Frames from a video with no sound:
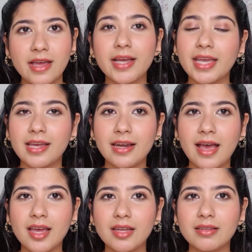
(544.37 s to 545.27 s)
Again,
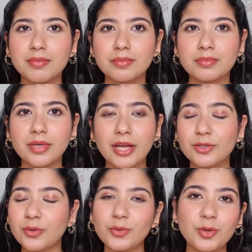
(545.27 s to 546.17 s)
I
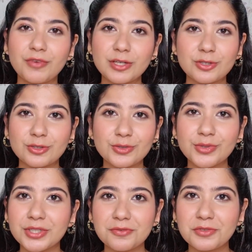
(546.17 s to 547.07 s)
don't know if I should
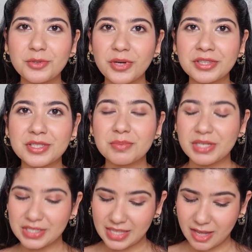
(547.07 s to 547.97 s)
do a review on this,
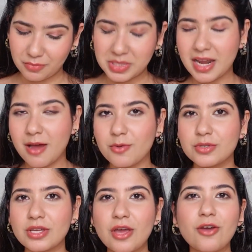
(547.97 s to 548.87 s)
because they have been
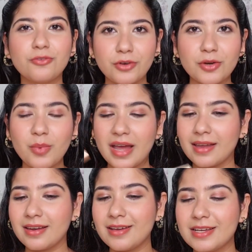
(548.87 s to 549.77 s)
out for a
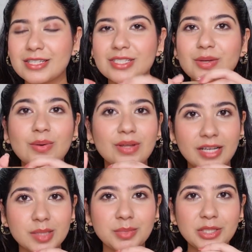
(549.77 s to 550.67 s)
while. So
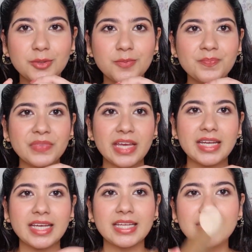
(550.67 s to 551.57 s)
let me know. And
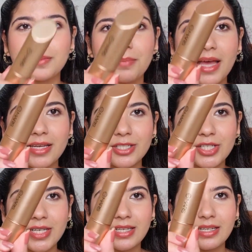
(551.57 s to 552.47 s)
again, the
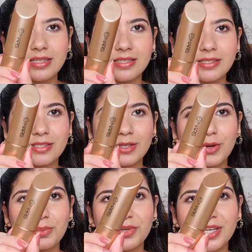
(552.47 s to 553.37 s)
packaging is
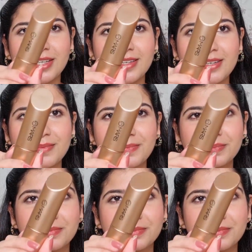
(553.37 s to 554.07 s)
so pretty.